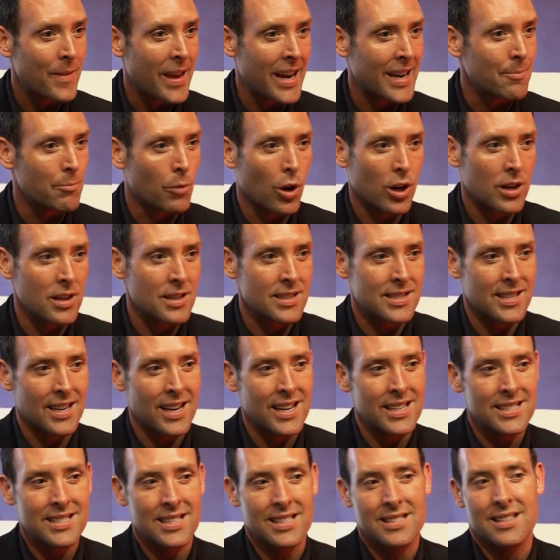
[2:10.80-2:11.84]
And modern
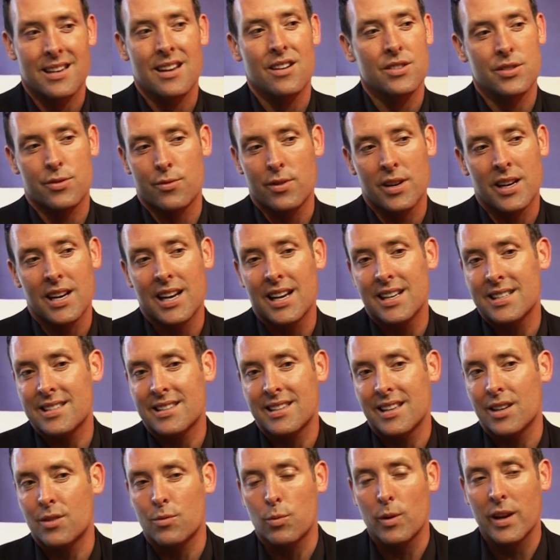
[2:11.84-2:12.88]
scientists now has
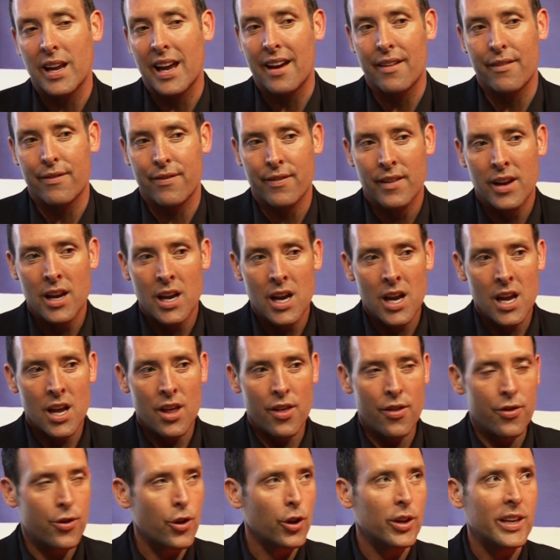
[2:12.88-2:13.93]
realized that we have
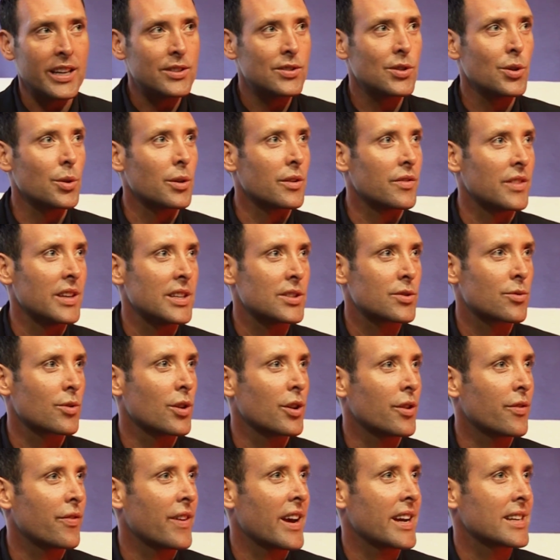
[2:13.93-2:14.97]
32 of these
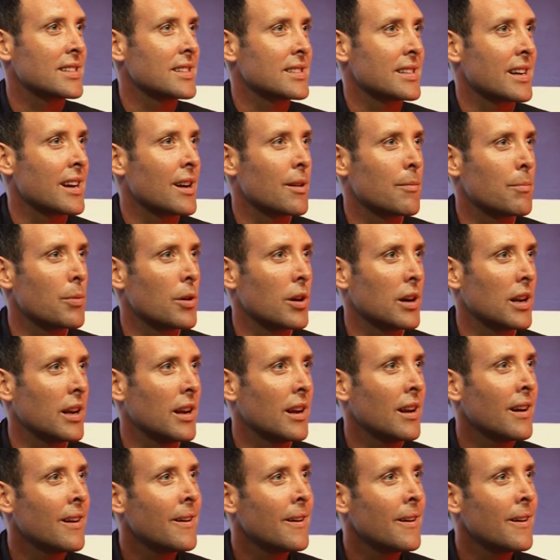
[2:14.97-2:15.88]
growth factors in our body.